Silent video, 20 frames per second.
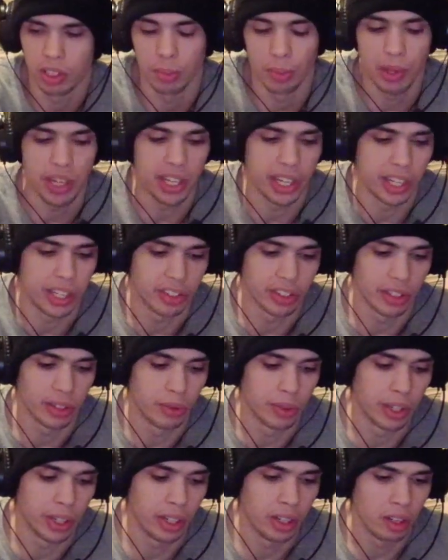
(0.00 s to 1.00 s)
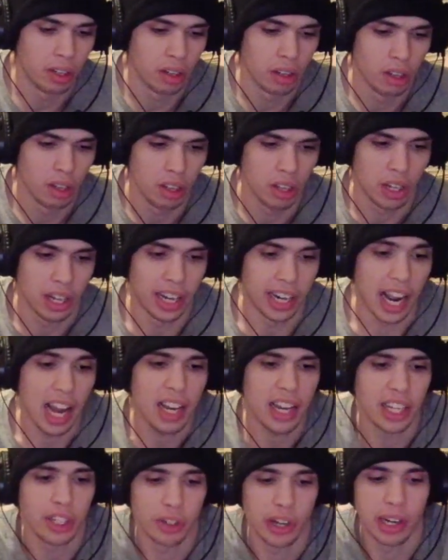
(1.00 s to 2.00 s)
To me, it is anyway. Like I
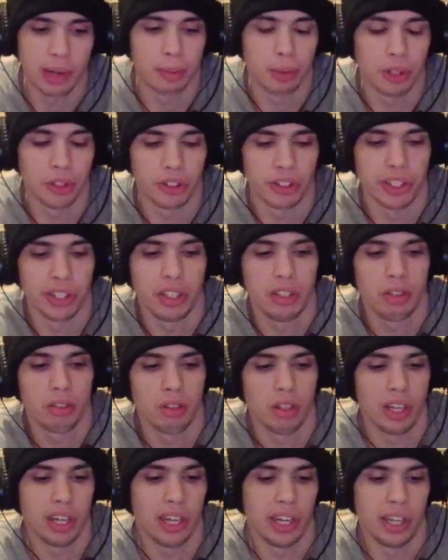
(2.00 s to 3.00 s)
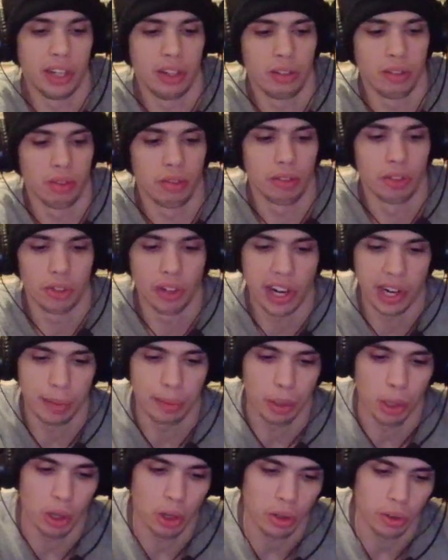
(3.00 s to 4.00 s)
like Dragon Ball Z and
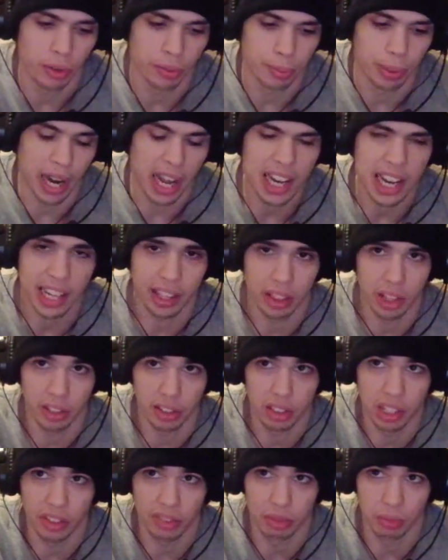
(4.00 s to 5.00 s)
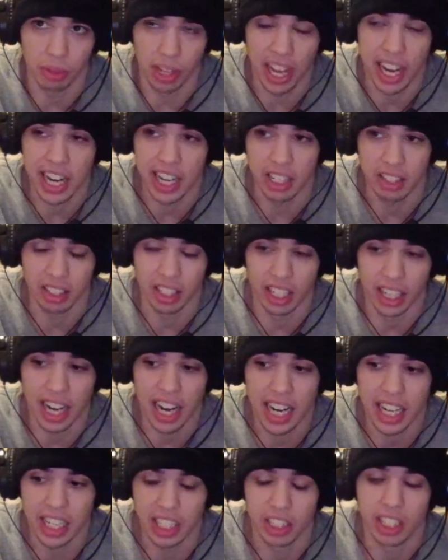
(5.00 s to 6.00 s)
Dragon Ball, but I like the stuff from the 80s and the
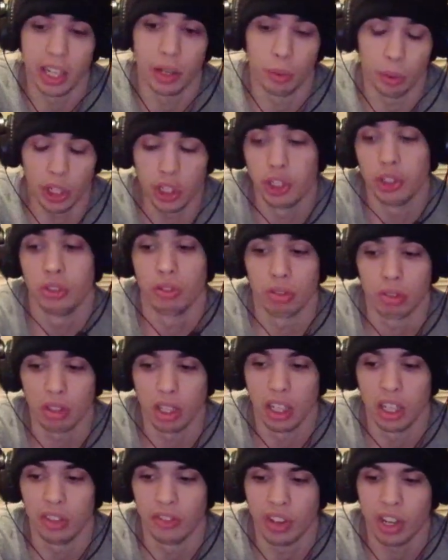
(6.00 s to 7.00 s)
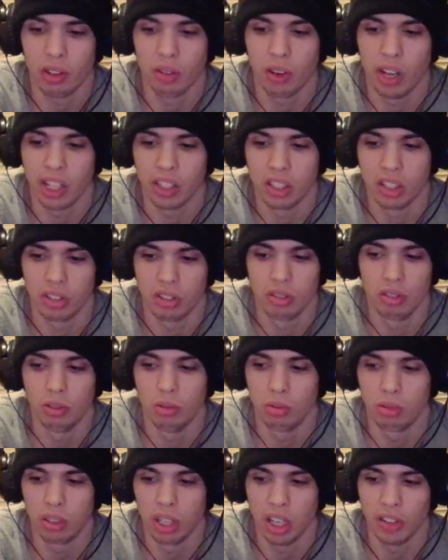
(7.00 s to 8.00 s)
90s, the original stuff. I don't like this
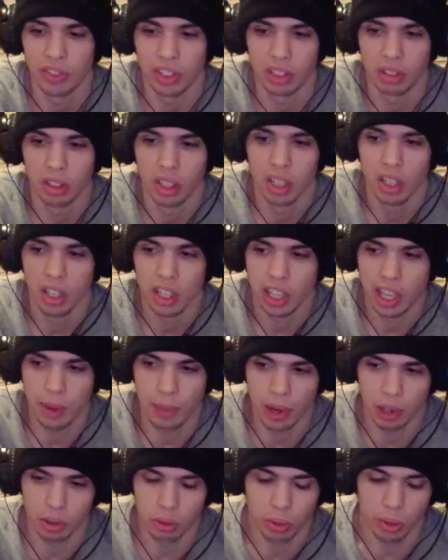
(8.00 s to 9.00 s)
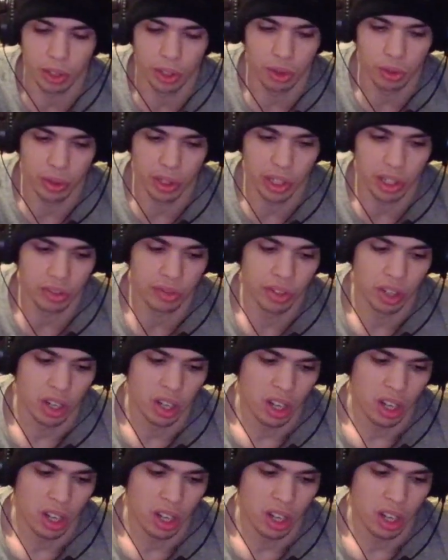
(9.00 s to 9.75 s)
new stuff that came out in 2012.